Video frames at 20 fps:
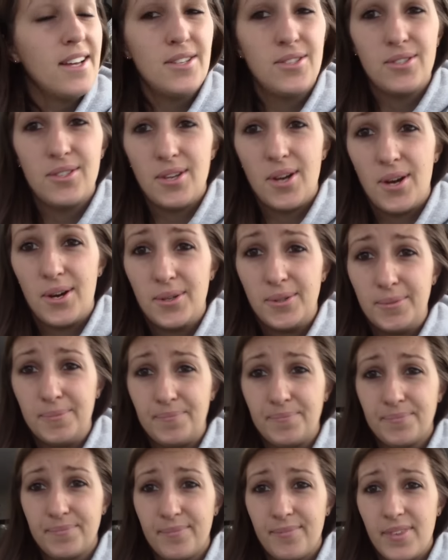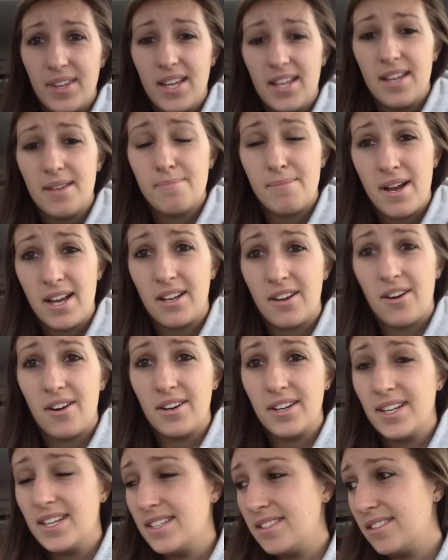So my
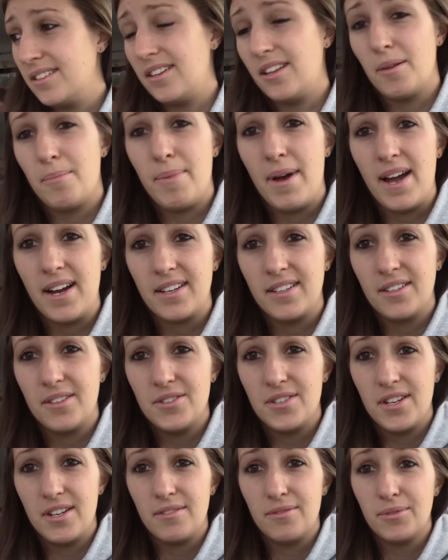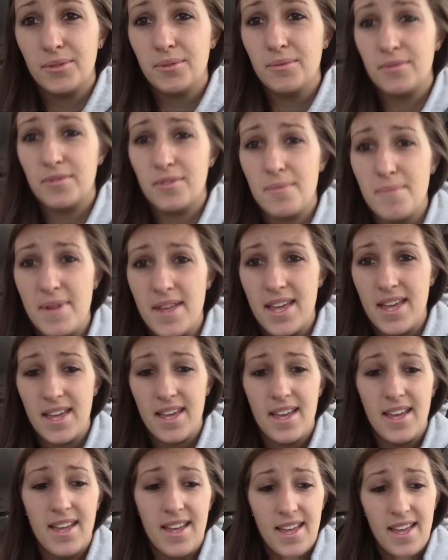car is literally packed. There's enough room for me,
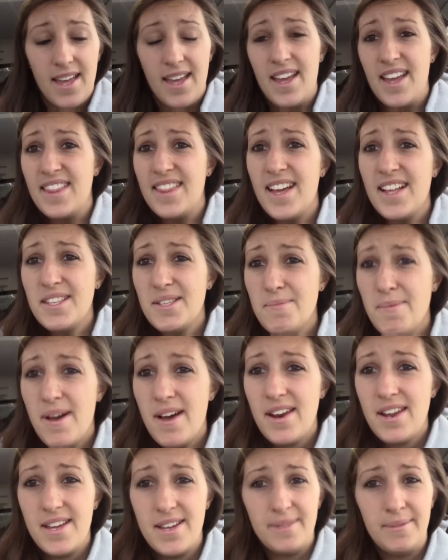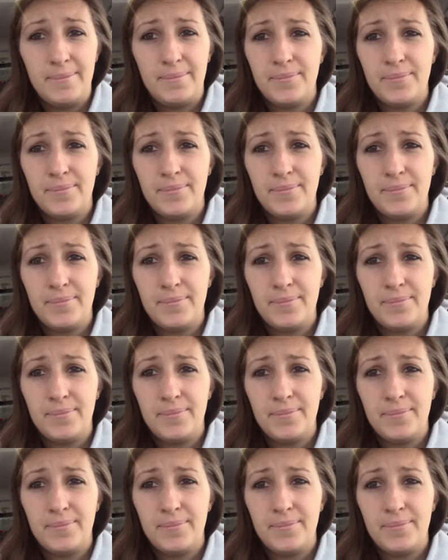and that's about it.